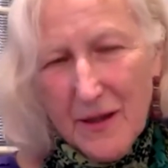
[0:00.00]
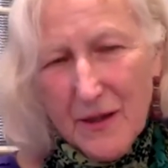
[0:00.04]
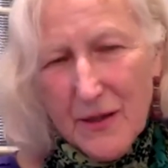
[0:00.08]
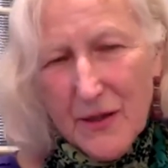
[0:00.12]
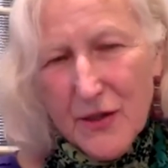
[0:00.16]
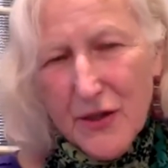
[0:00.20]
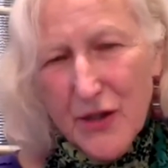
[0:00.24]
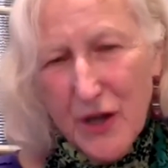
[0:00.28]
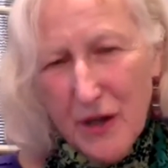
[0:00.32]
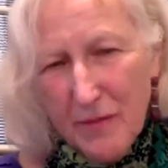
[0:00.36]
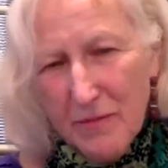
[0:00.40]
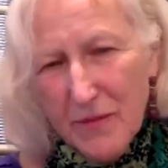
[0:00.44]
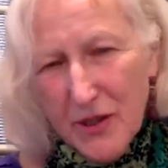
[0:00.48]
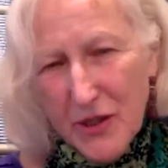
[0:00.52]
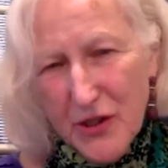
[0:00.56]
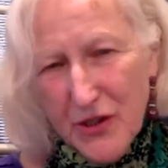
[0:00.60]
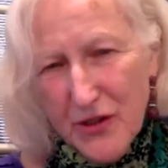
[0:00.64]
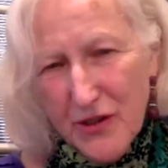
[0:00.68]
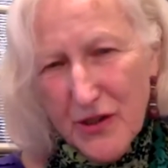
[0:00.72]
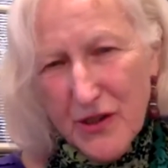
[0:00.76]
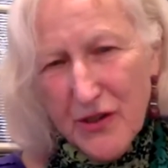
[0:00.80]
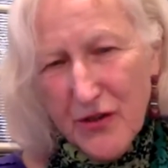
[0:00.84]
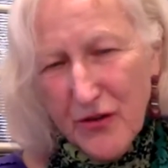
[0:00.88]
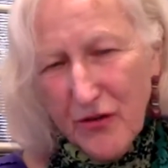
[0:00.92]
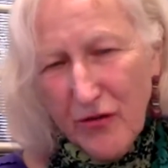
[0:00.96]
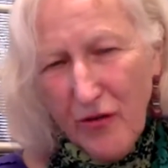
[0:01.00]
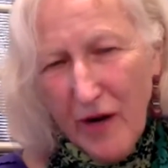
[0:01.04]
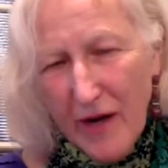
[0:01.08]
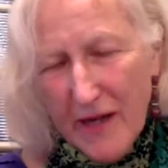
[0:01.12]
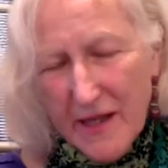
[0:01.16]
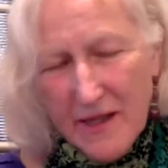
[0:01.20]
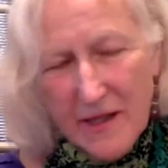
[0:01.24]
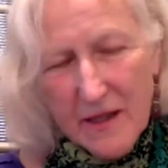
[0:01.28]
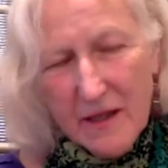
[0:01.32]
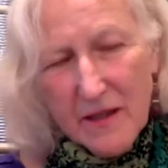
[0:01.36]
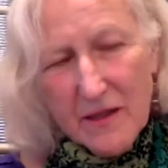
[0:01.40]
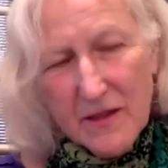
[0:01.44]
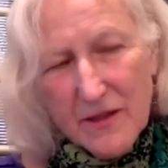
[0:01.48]
German Jewish
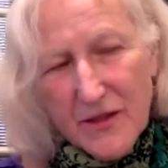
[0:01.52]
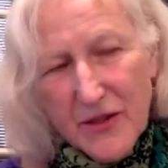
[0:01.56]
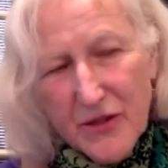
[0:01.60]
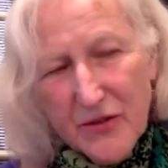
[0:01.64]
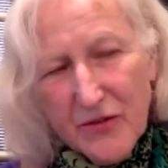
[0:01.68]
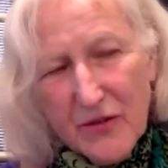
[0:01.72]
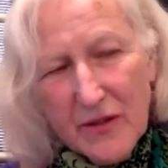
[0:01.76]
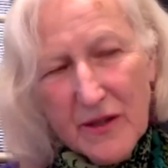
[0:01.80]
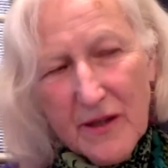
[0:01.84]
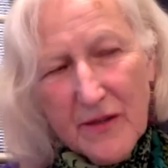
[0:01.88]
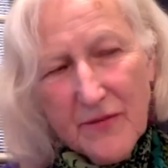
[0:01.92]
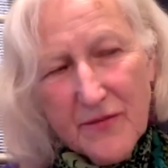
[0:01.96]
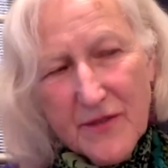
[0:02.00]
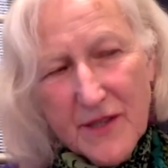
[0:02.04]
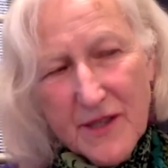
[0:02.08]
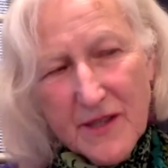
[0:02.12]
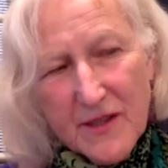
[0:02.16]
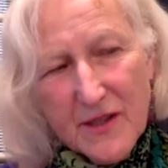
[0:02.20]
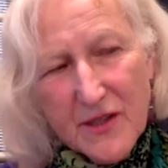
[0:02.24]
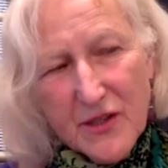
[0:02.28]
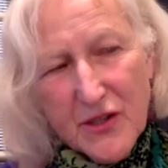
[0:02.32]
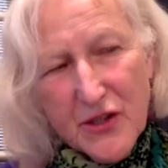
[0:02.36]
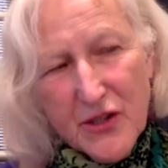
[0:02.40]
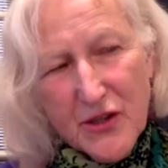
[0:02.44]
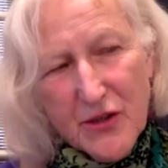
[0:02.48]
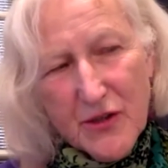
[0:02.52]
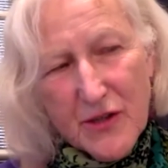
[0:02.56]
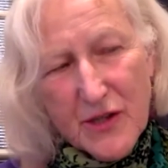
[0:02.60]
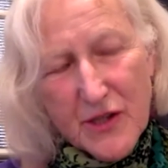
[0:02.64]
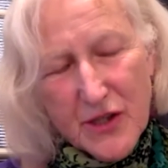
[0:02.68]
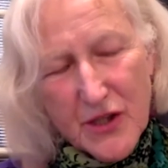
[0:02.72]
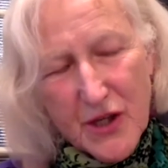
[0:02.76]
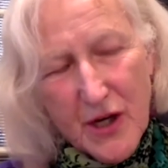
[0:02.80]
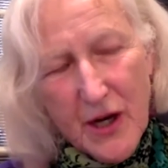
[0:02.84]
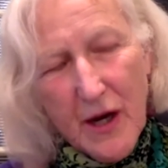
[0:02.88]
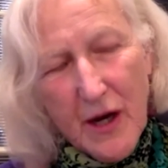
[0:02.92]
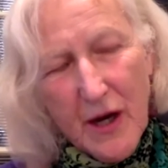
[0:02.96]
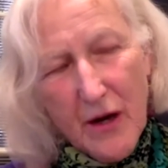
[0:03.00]
great aunt who lived in a
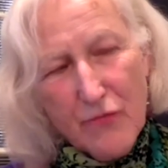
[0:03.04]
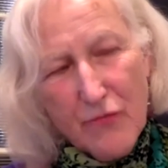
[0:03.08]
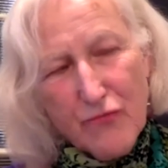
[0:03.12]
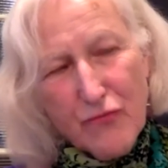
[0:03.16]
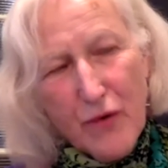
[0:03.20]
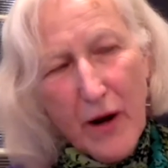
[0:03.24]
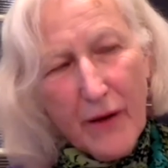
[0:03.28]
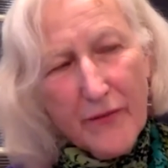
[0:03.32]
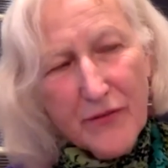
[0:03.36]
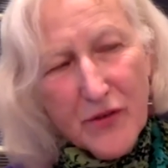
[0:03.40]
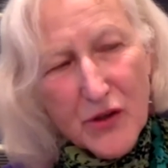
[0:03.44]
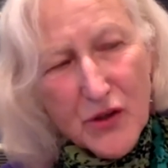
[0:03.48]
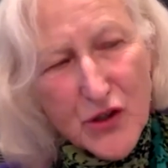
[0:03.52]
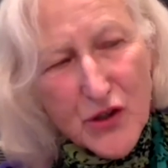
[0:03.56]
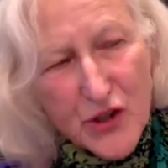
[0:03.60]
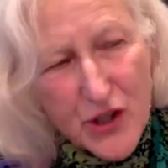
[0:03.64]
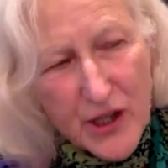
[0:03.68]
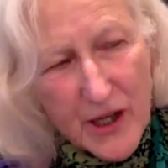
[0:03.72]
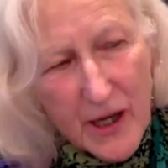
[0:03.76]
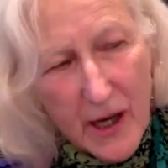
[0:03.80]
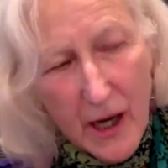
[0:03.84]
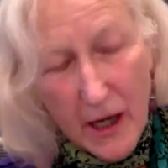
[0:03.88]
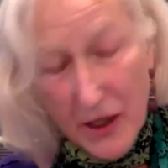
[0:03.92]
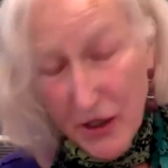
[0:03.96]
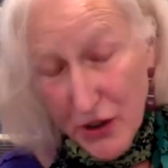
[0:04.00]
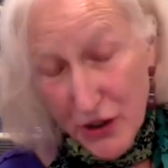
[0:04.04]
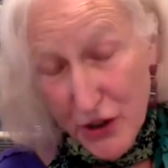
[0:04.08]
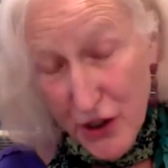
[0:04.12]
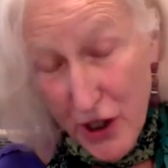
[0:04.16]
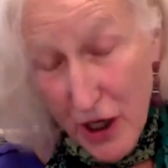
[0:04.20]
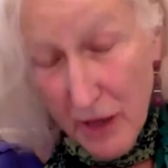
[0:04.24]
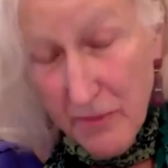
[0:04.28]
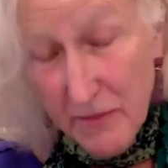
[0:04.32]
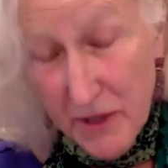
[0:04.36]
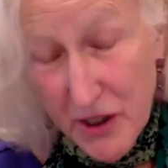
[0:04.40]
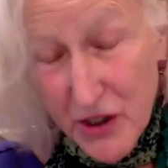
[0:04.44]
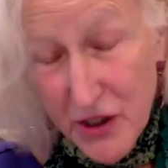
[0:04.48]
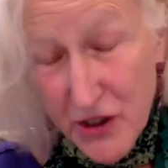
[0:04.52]
Jewish refugee, a
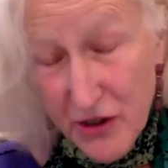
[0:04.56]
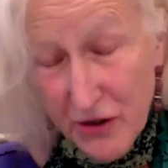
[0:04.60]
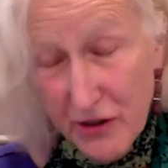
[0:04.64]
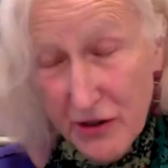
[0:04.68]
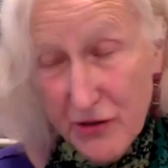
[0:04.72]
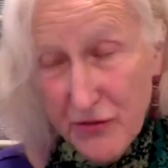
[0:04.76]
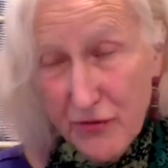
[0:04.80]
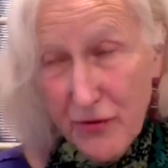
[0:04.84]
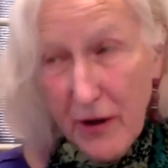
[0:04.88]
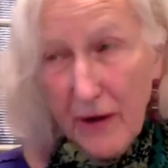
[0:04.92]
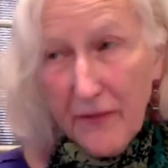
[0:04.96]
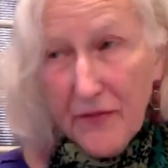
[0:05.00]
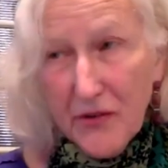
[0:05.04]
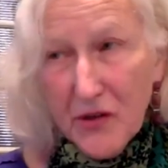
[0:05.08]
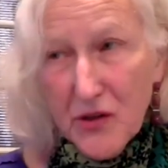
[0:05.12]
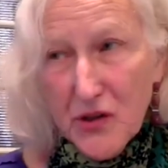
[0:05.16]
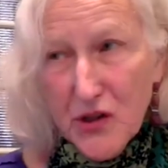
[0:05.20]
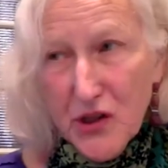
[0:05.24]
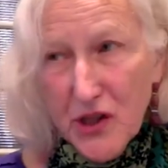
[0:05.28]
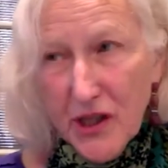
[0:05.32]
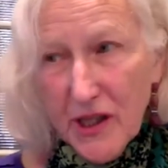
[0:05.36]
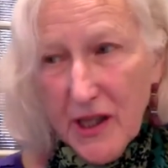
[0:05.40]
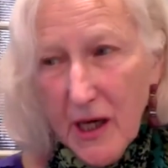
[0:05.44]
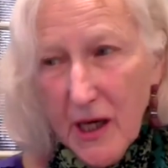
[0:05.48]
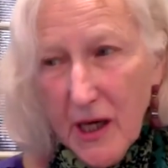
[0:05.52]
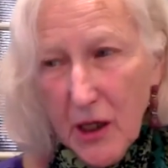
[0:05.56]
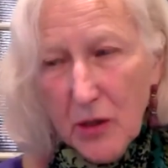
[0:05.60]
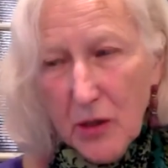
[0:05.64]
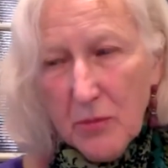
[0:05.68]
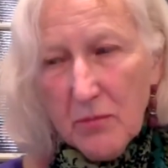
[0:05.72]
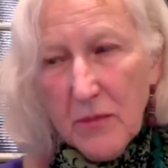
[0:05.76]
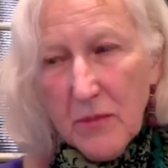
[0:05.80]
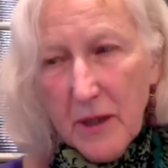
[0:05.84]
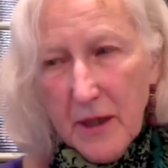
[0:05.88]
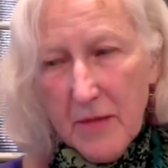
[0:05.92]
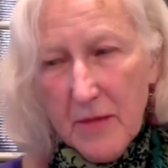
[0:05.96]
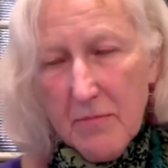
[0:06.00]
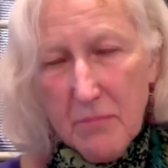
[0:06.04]
German Jewish refugee
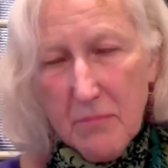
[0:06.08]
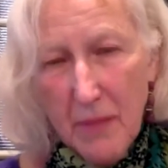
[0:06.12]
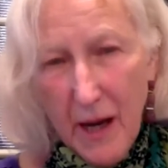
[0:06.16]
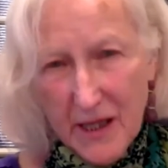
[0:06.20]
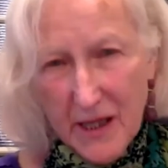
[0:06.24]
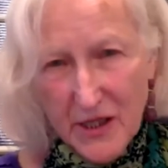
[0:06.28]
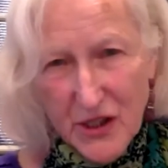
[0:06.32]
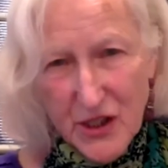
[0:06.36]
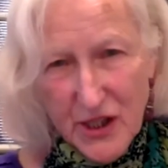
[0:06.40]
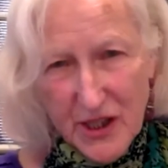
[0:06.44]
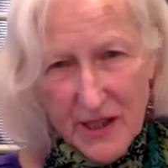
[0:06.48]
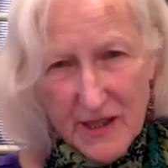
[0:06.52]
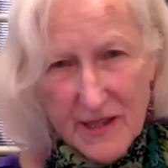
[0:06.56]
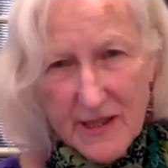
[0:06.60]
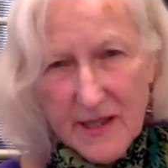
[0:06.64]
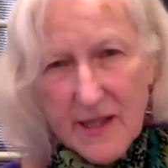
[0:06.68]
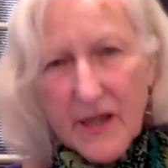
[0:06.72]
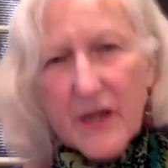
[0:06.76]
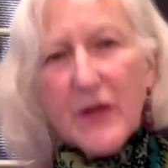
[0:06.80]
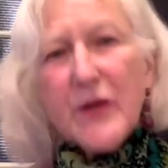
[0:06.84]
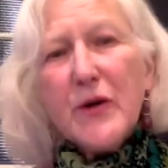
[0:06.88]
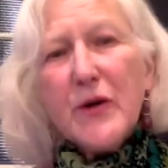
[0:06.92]
home in Manchester,